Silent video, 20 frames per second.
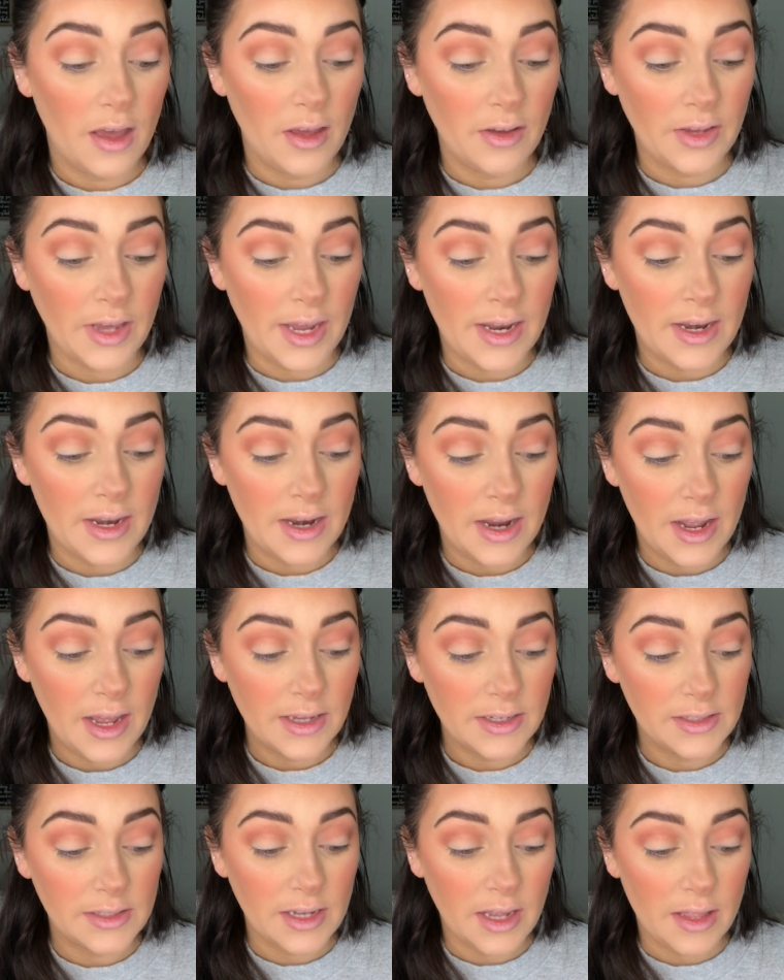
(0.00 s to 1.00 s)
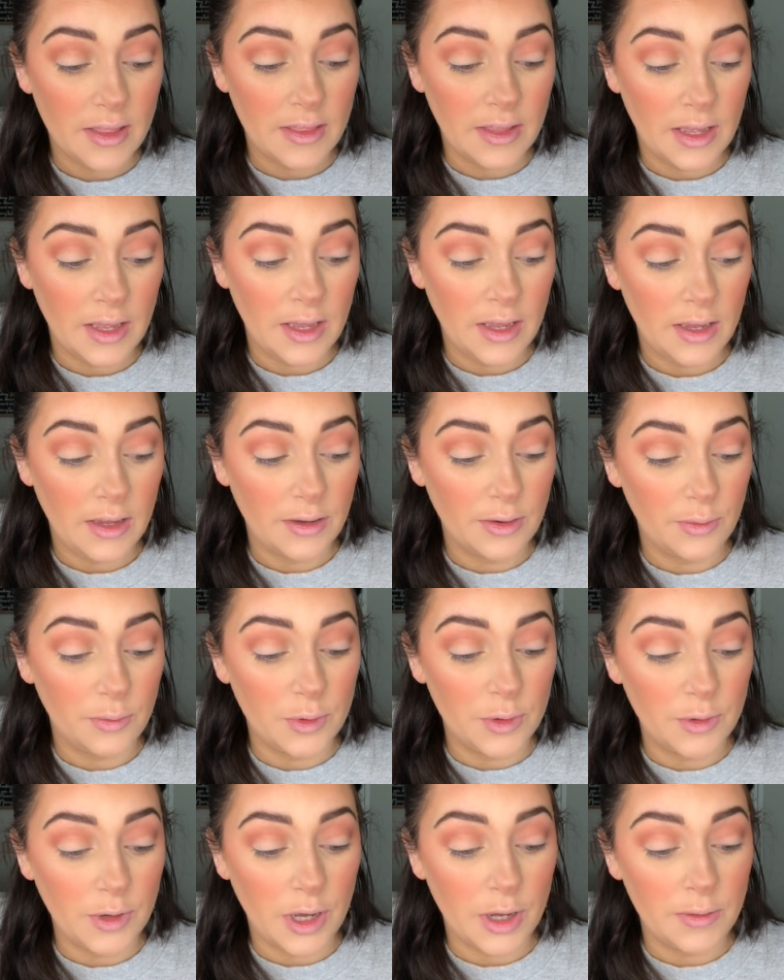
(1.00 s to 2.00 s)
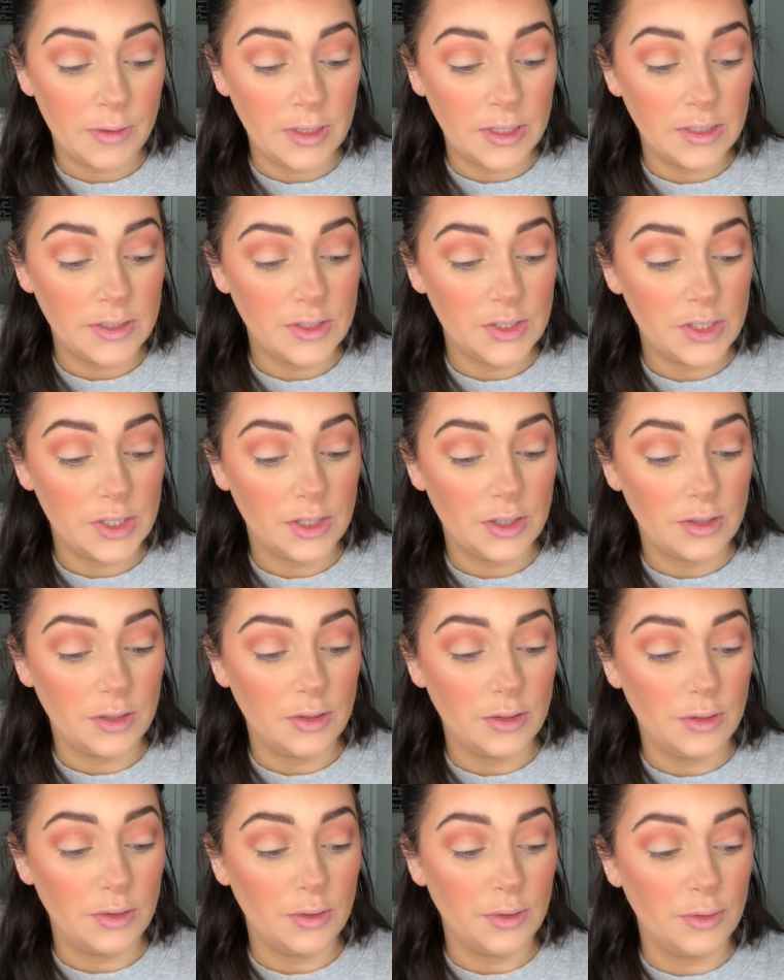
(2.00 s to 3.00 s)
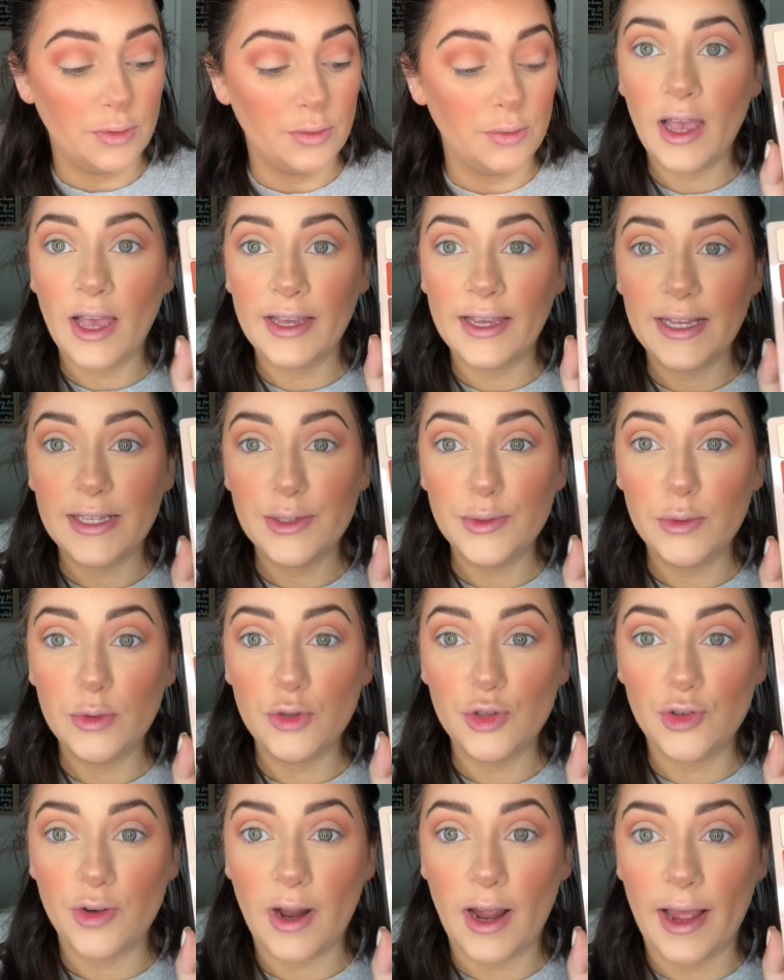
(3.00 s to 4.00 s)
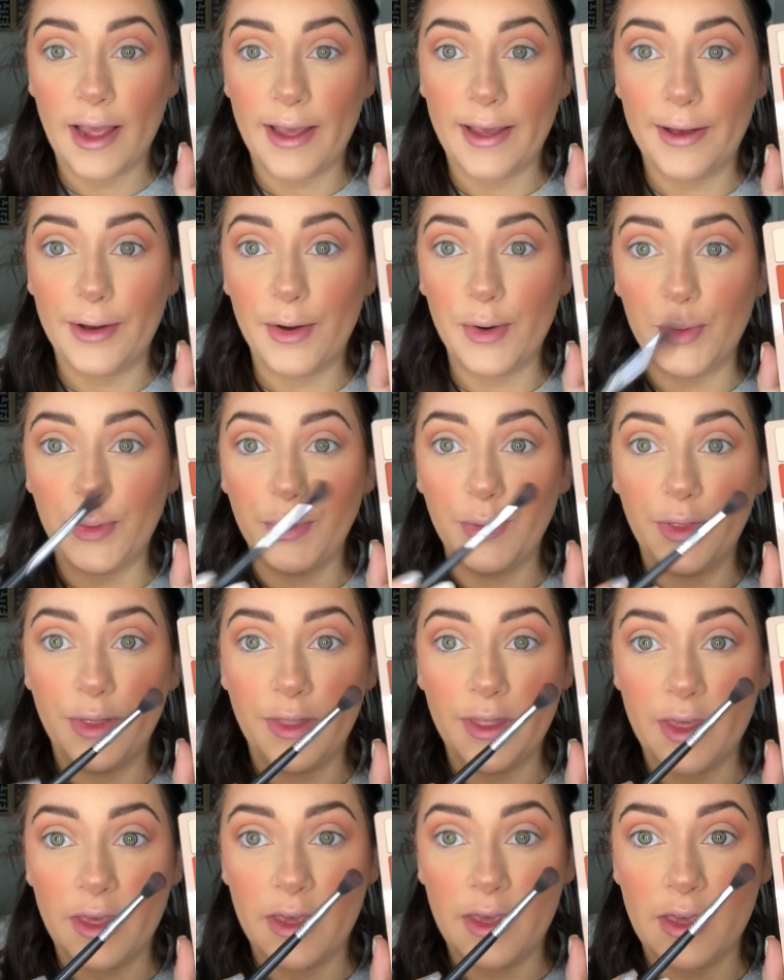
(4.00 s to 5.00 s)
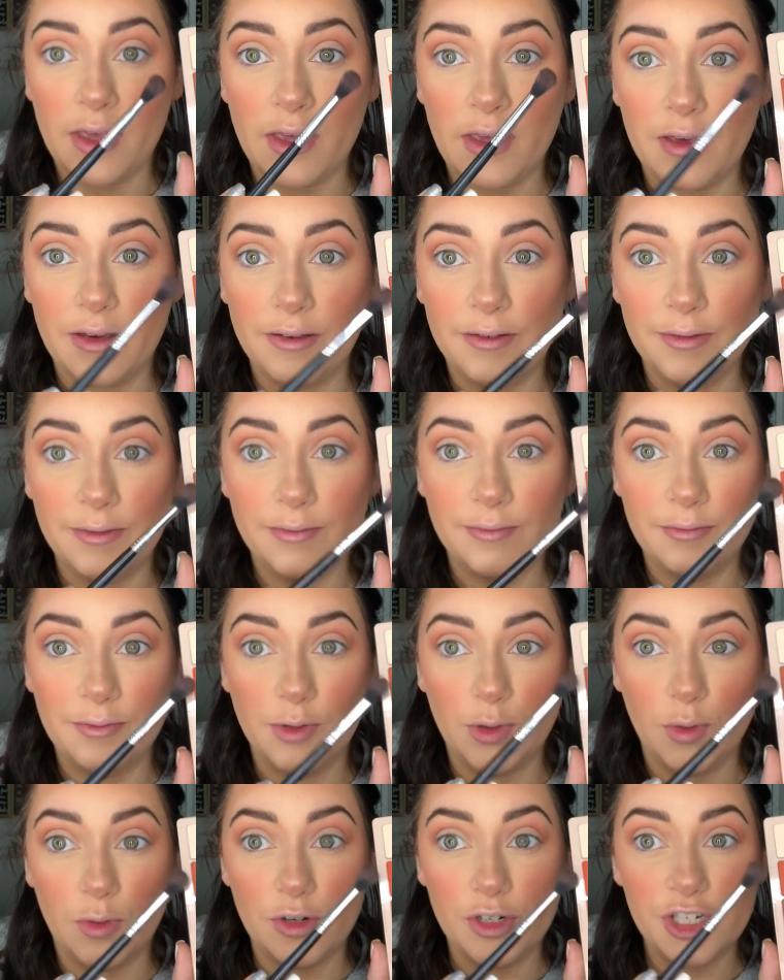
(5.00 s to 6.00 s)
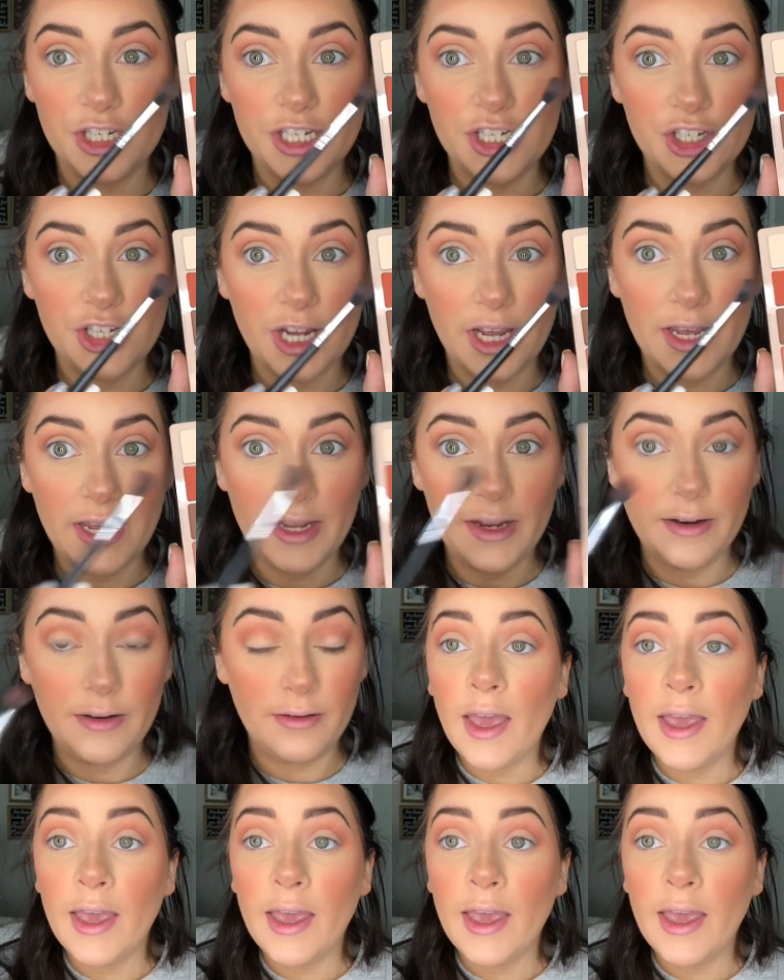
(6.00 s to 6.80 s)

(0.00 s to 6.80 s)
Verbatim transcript: Okay, next I think we'll go into, I guess we'll try out the orangey shade.